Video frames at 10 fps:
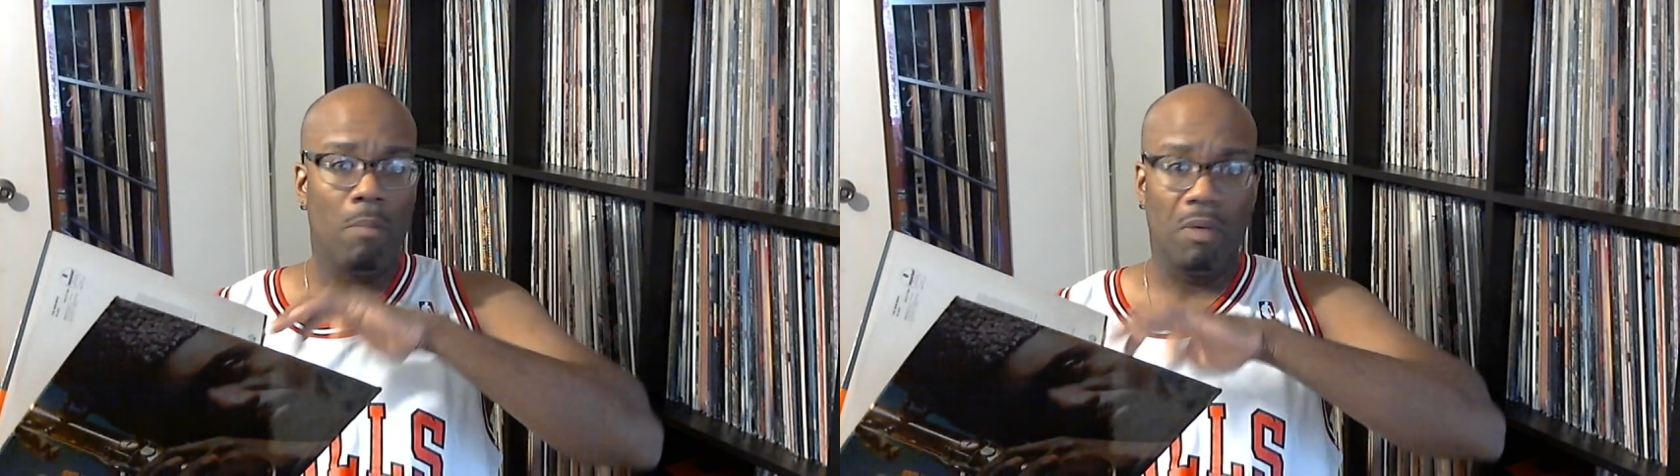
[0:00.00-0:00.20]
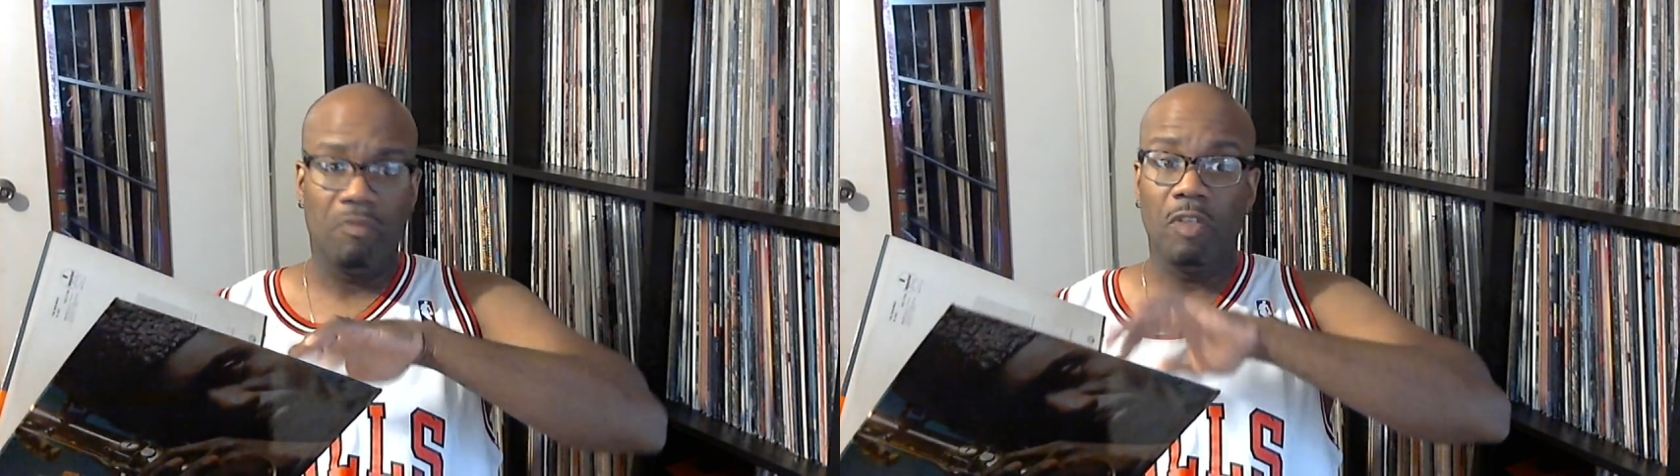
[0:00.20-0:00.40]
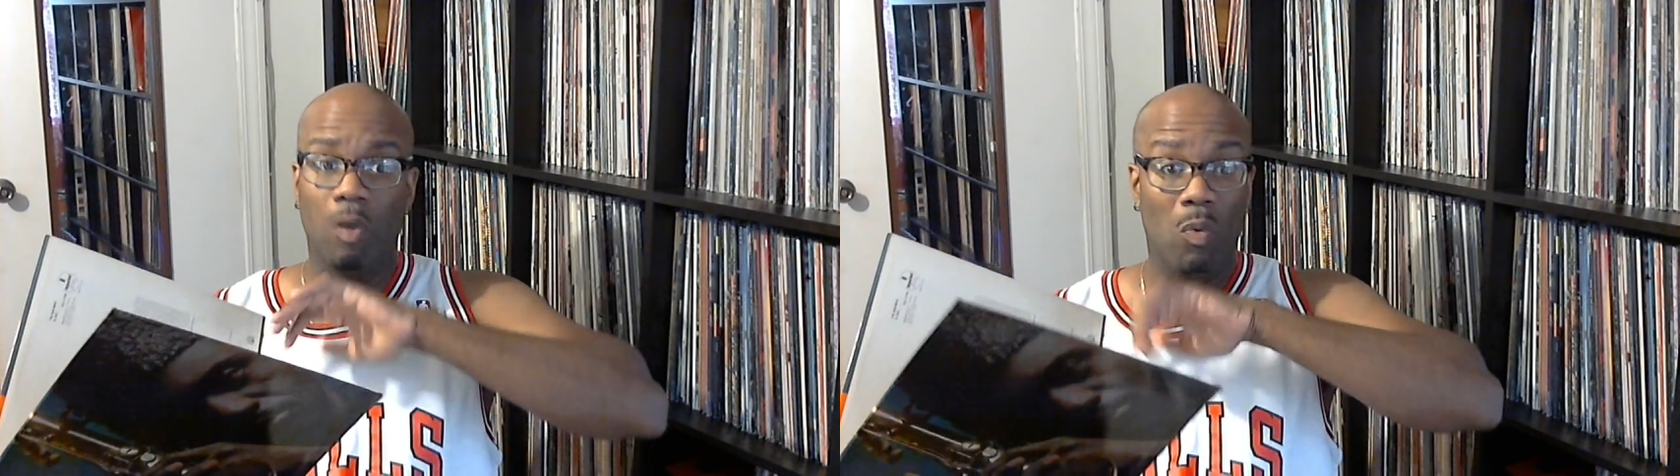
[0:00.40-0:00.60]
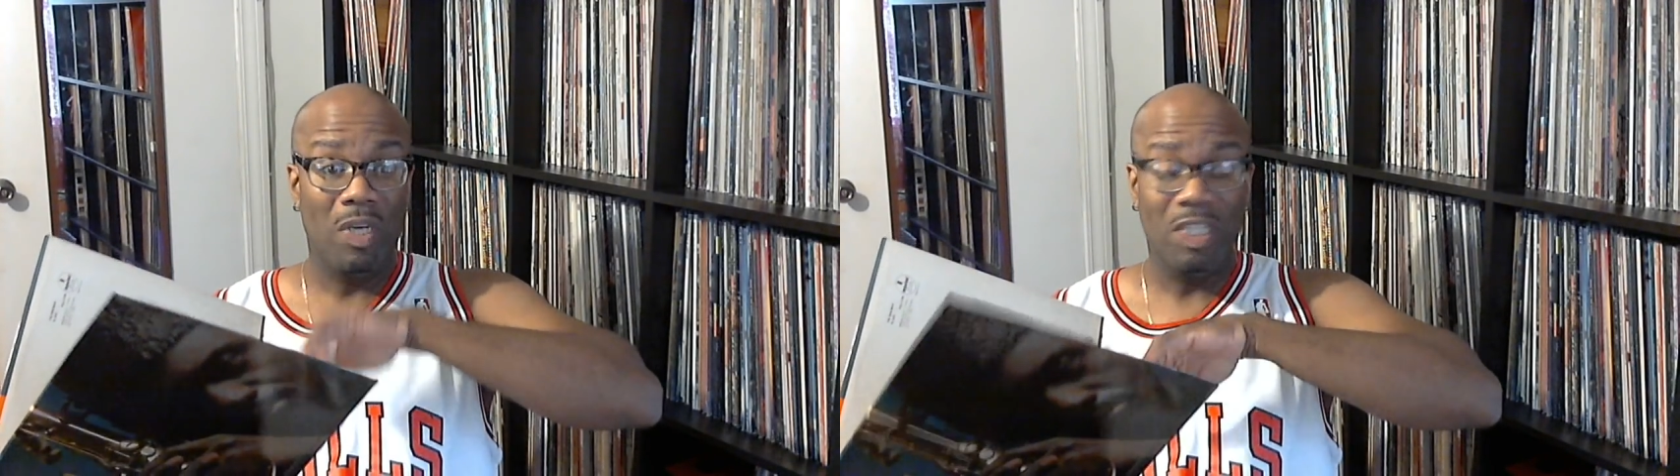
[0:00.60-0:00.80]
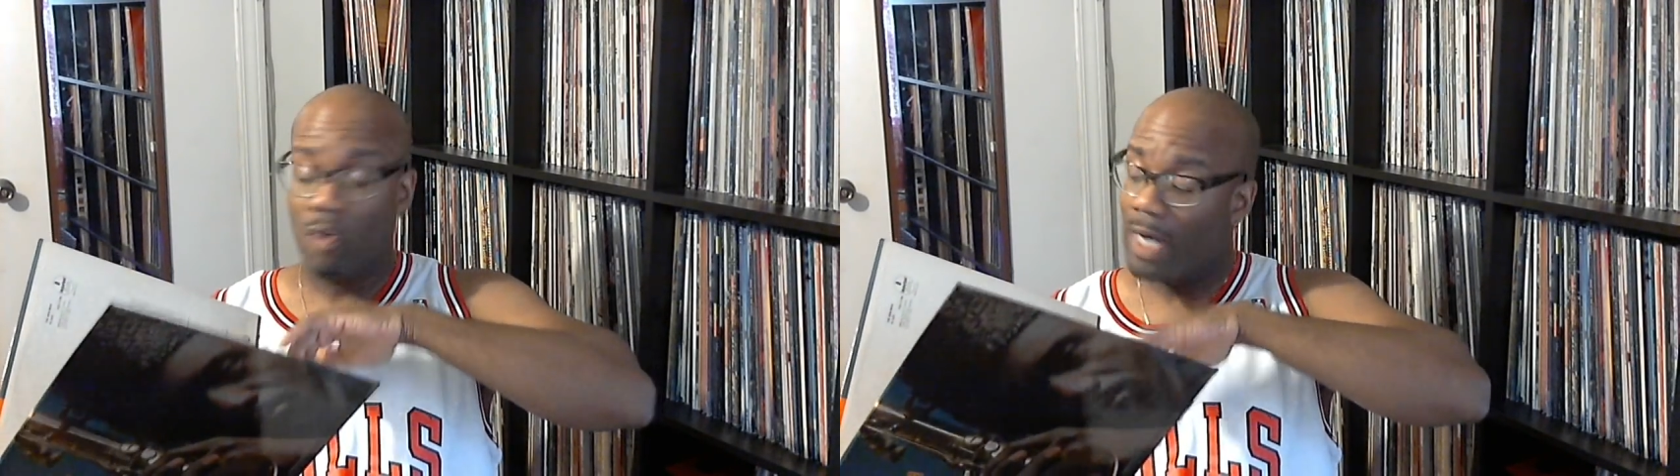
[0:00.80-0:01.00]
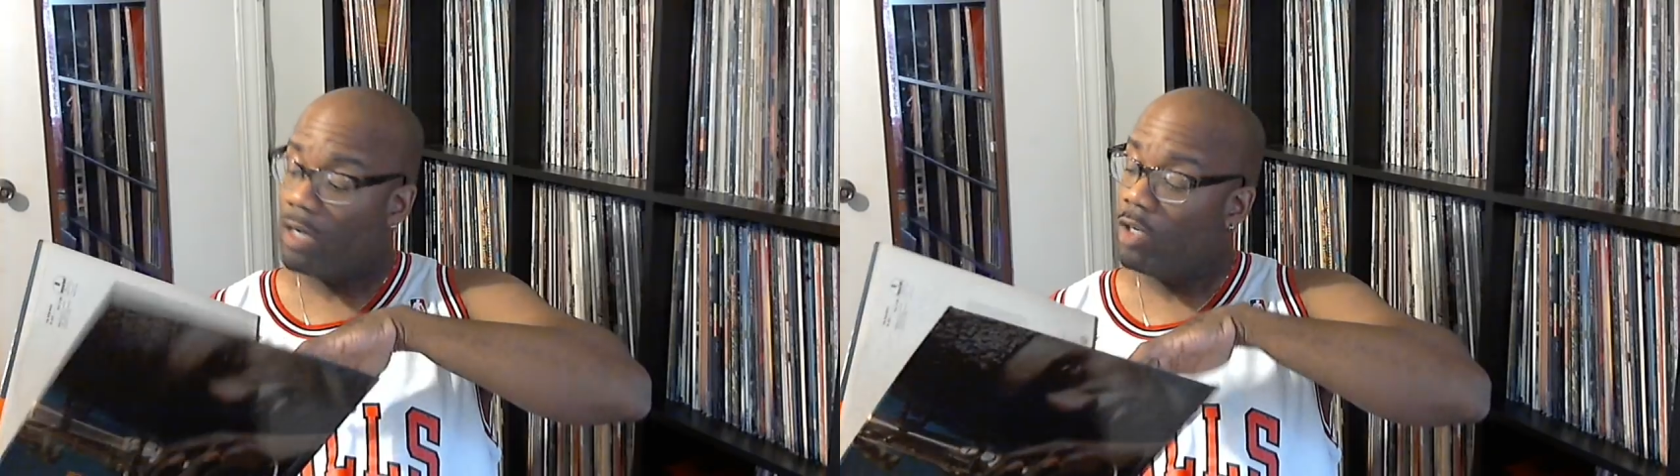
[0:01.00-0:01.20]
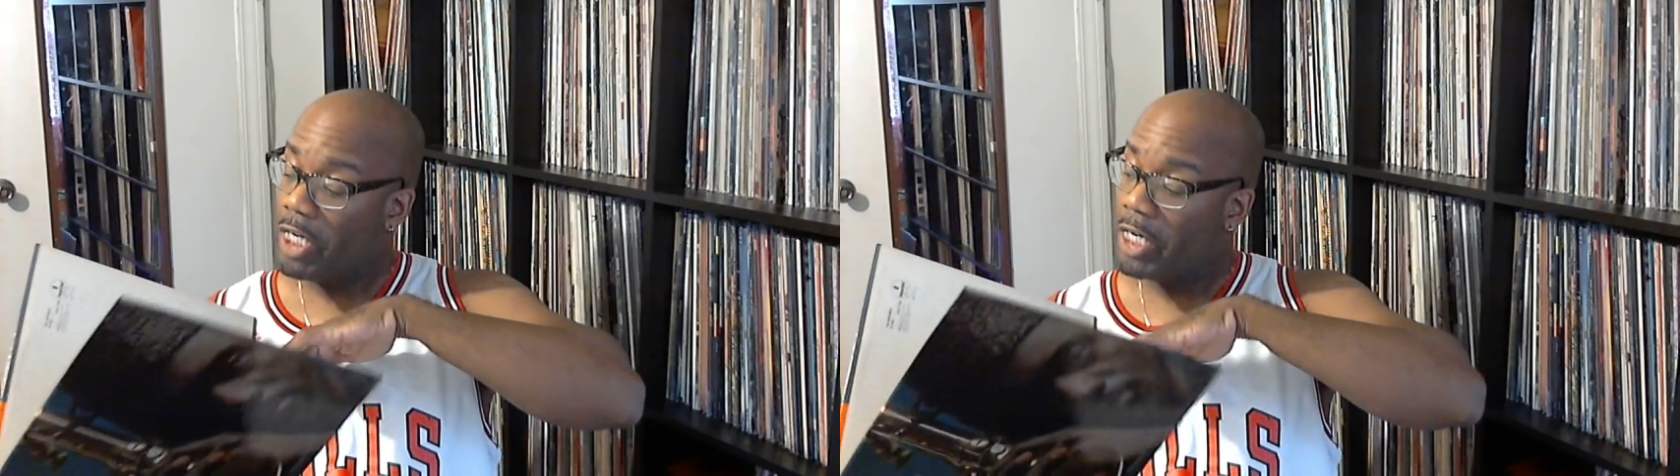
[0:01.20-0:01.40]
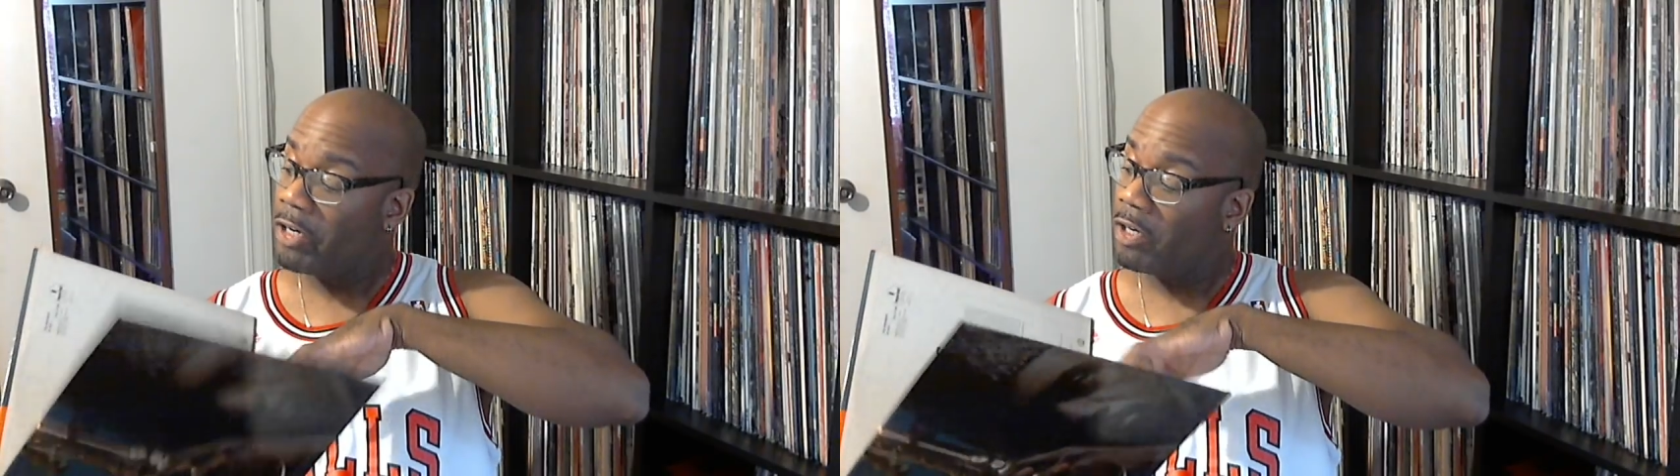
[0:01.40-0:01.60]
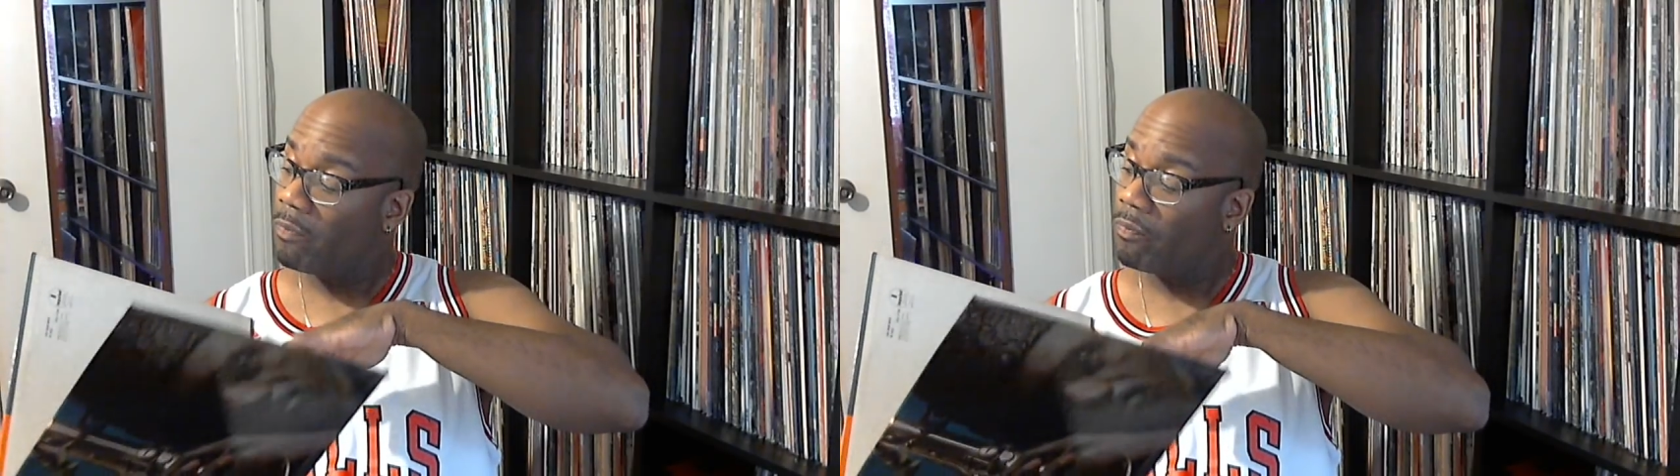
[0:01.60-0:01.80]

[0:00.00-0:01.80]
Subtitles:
But for the one track on here,